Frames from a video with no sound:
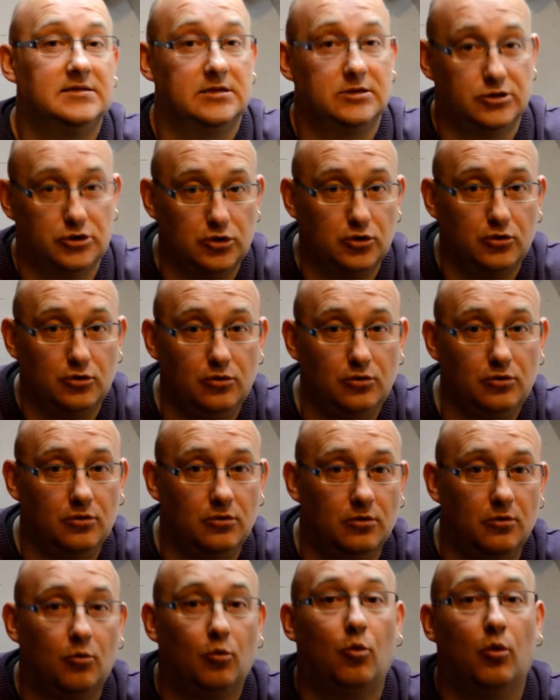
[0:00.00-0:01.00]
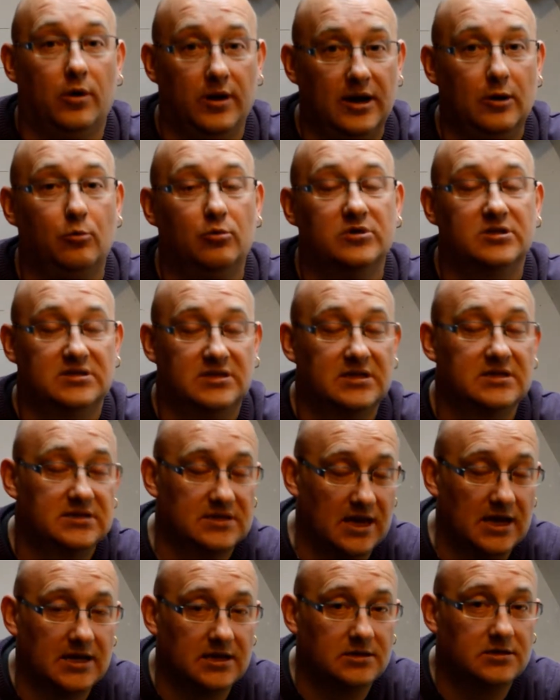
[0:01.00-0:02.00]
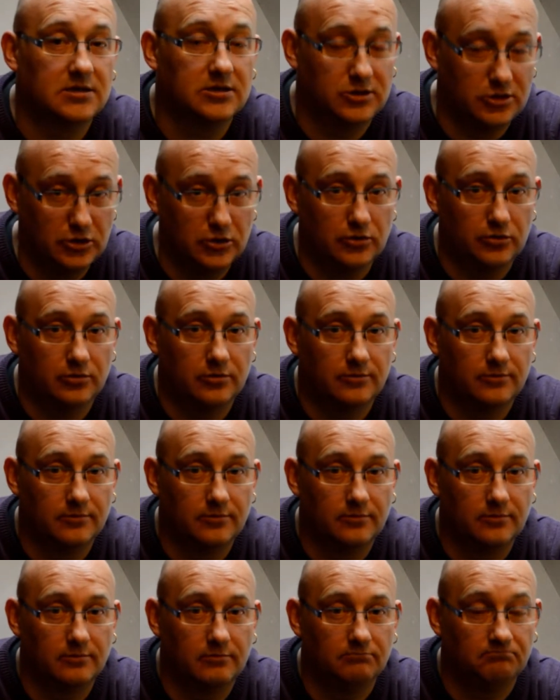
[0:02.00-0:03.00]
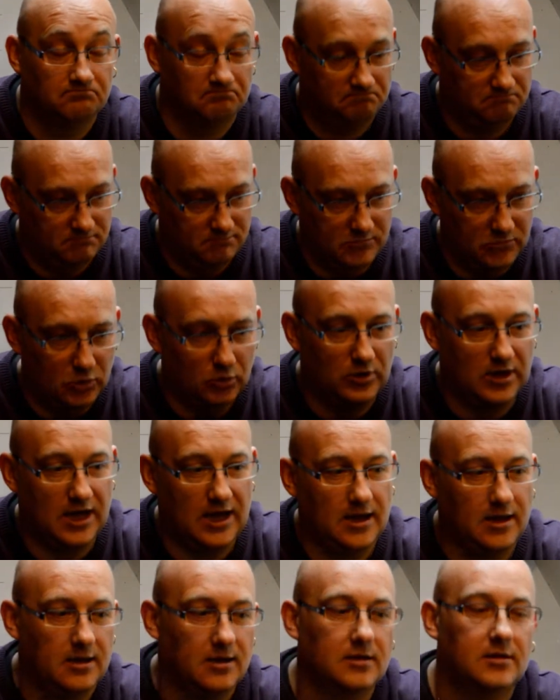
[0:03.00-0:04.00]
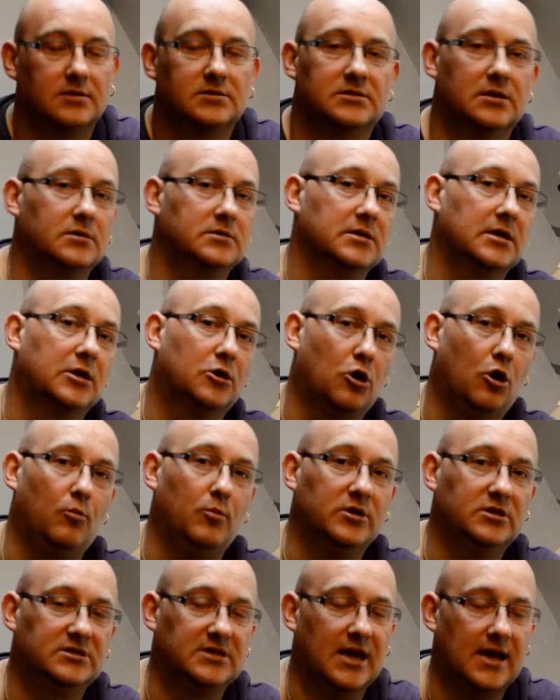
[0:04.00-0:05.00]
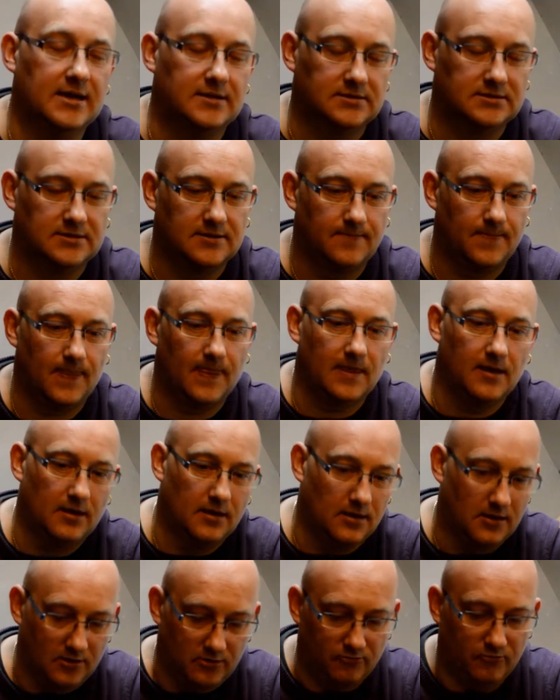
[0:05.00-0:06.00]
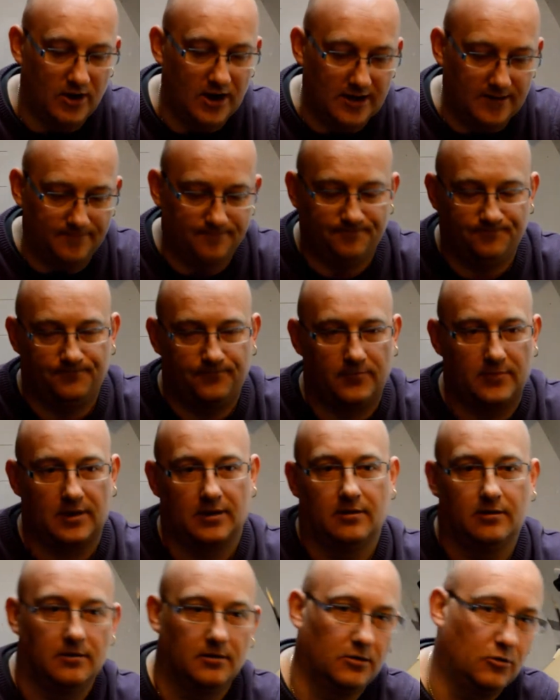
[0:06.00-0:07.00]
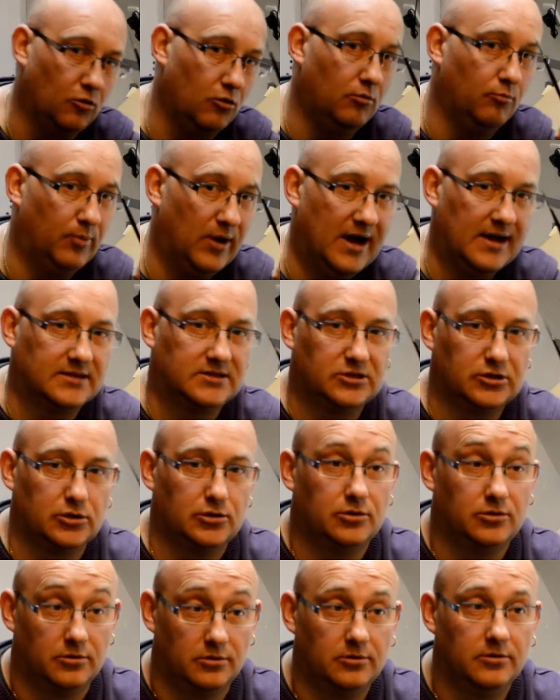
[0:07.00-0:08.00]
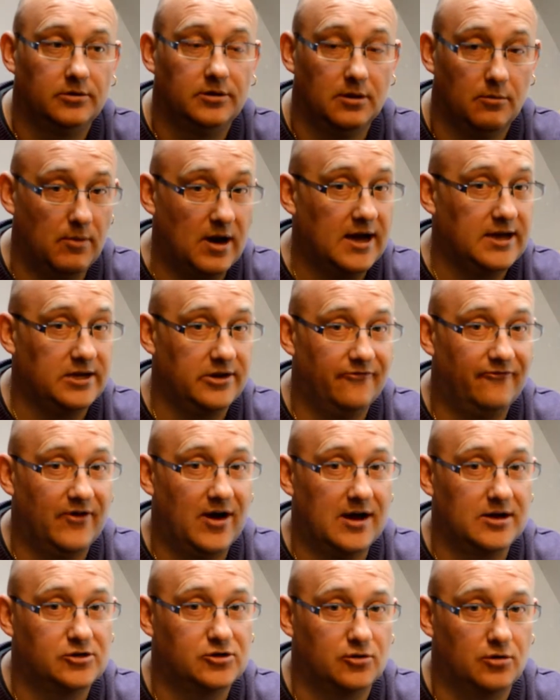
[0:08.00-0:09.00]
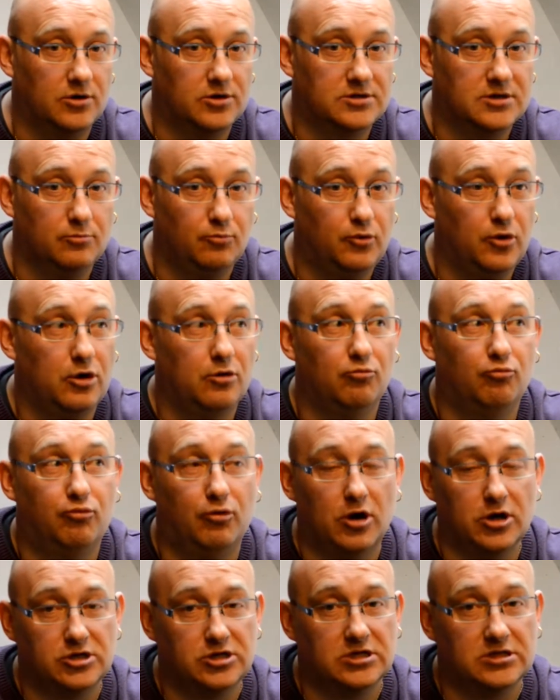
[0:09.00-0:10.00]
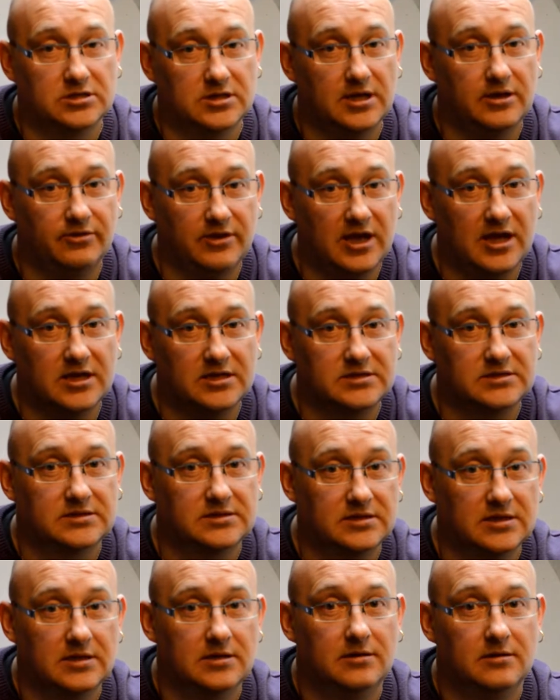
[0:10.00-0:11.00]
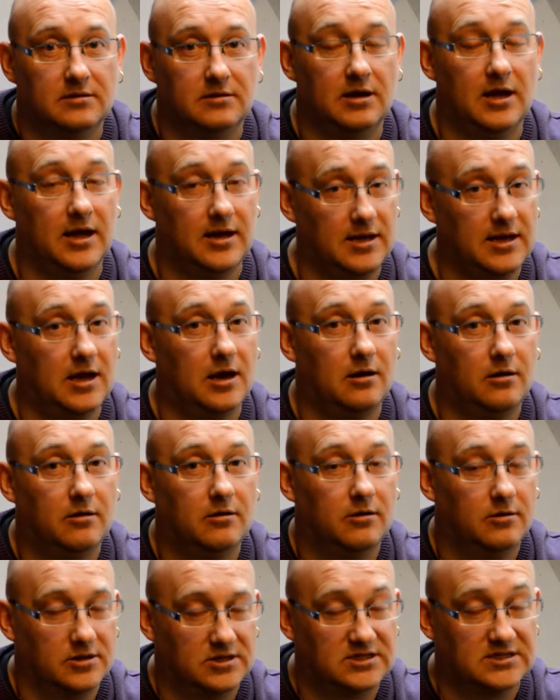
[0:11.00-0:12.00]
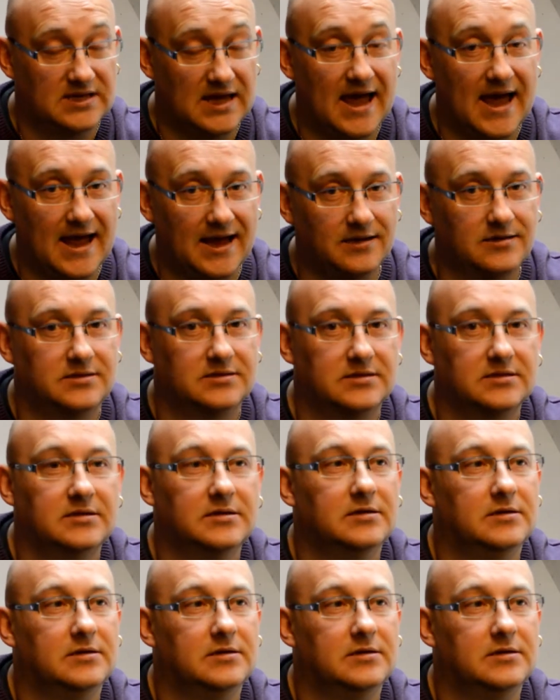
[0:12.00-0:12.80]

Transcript: do what it was designed to do. Okay? Sounds like common sense. Right, going back to the manufacturers and putting brushes like this in their sets,